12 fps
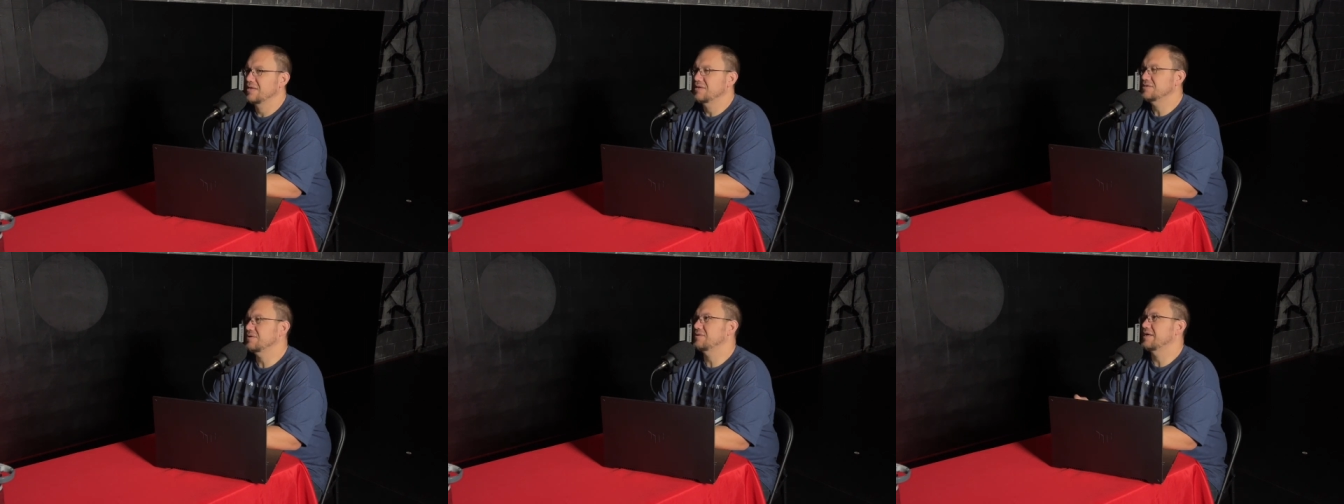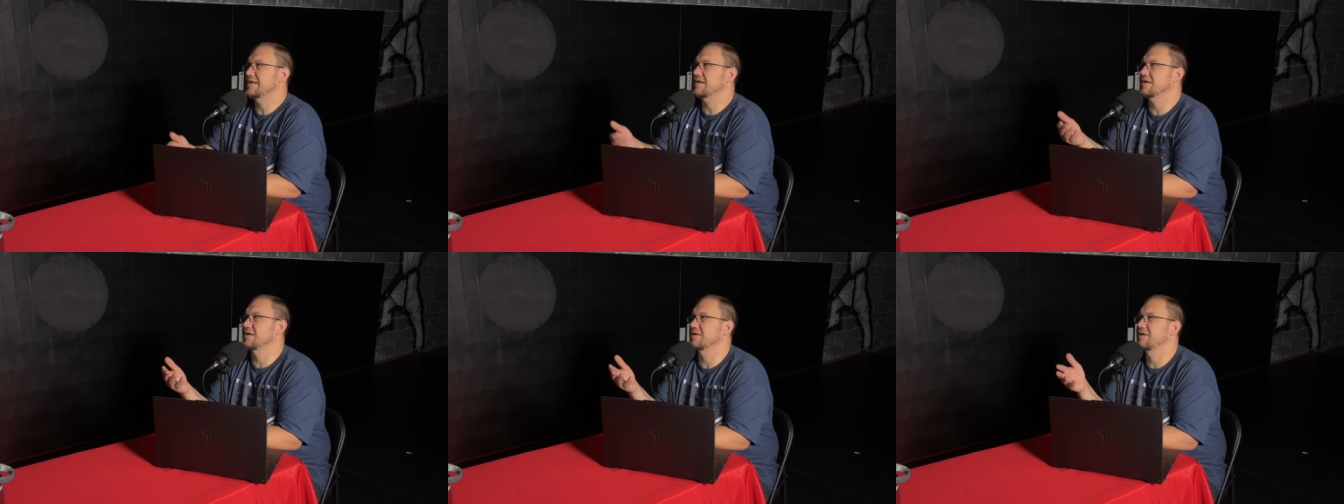So
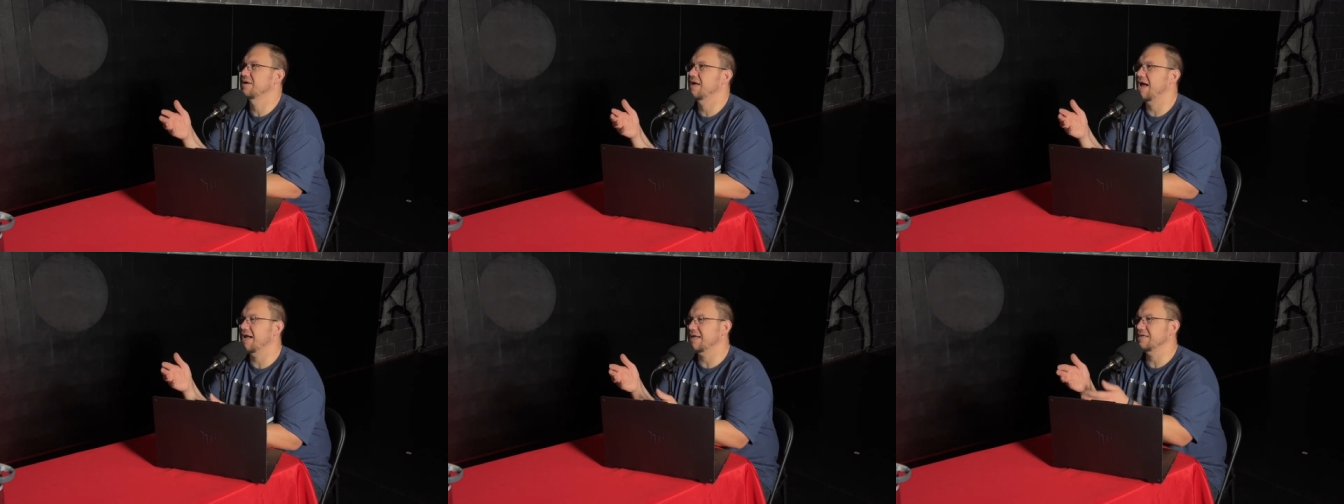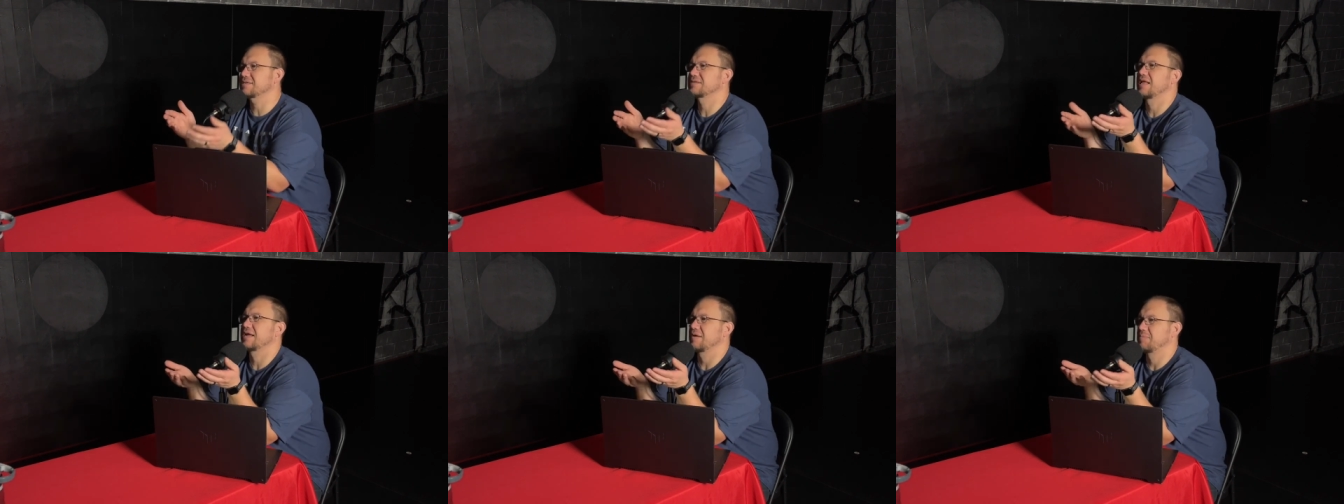like I guess
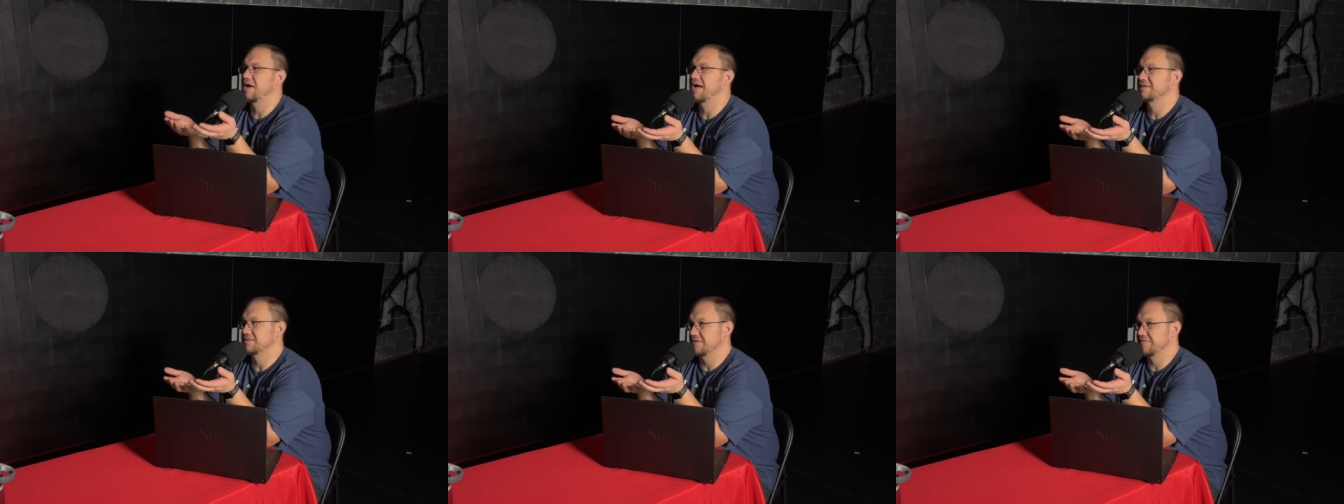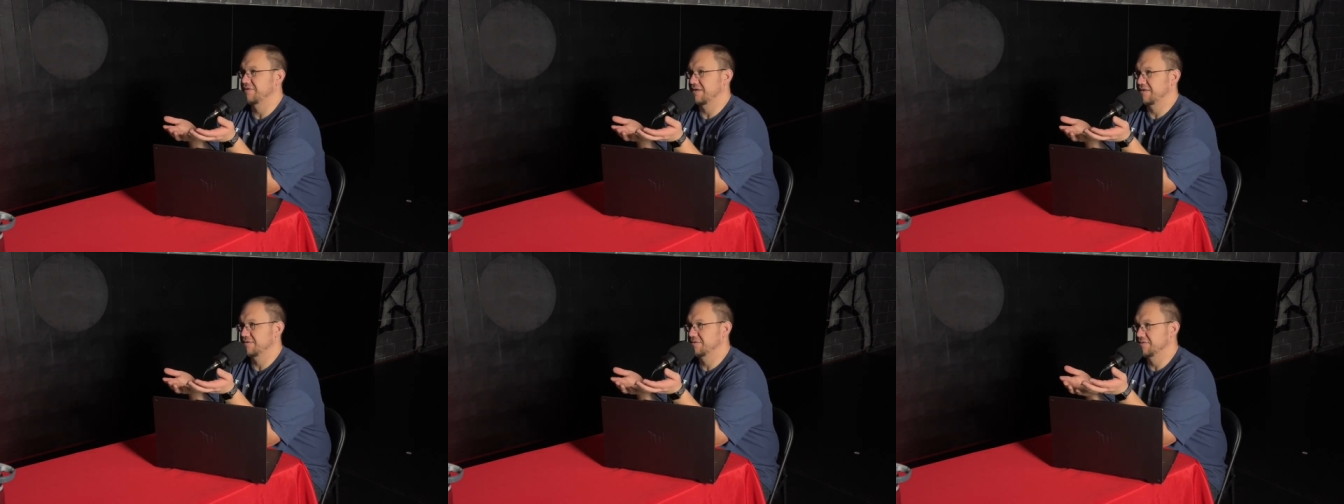like a positive
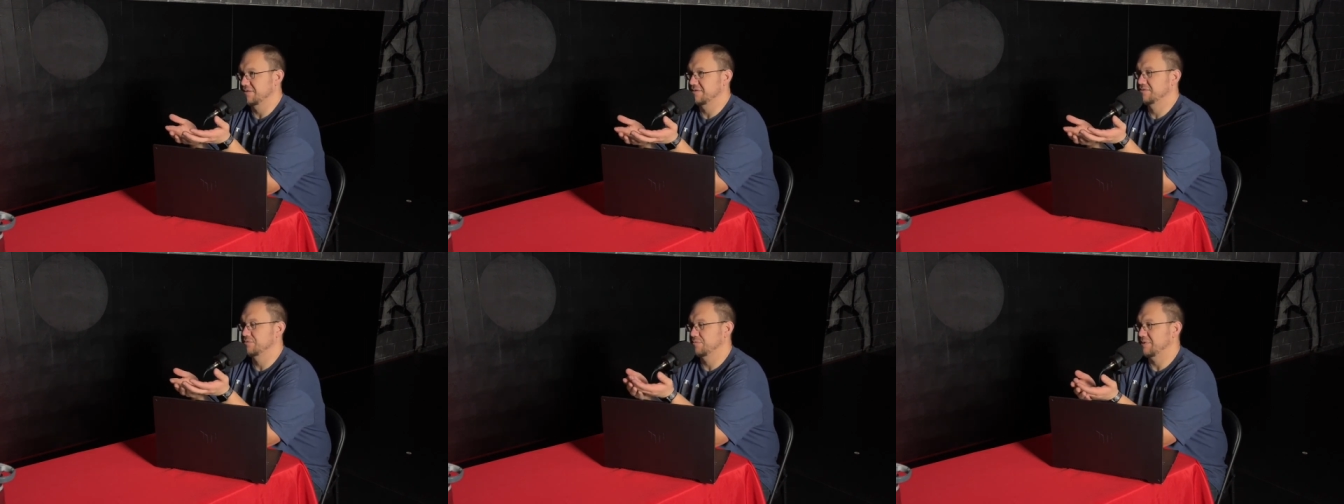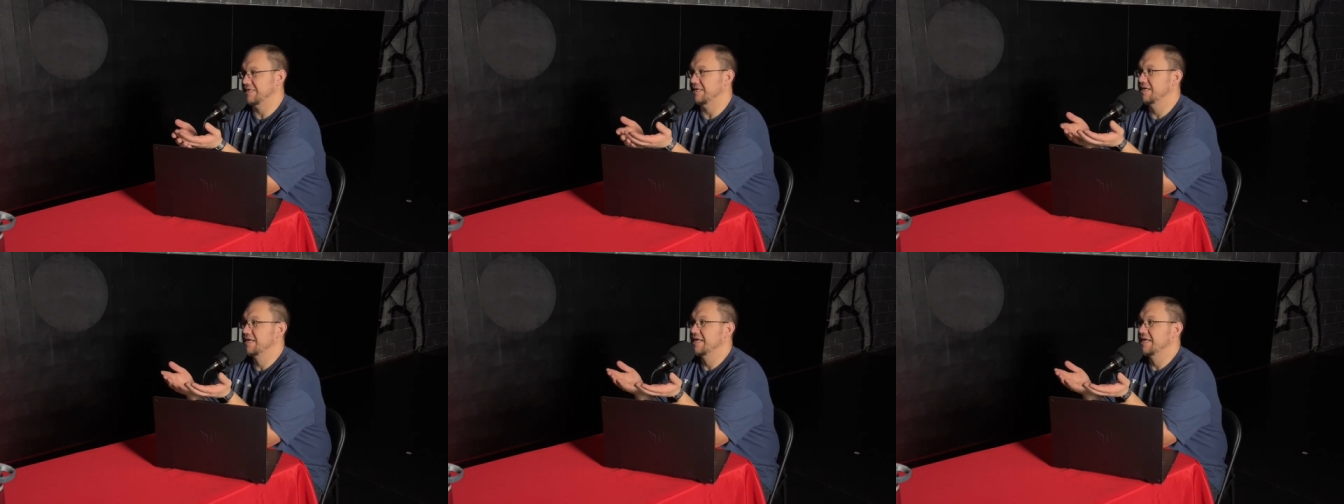thing to this would be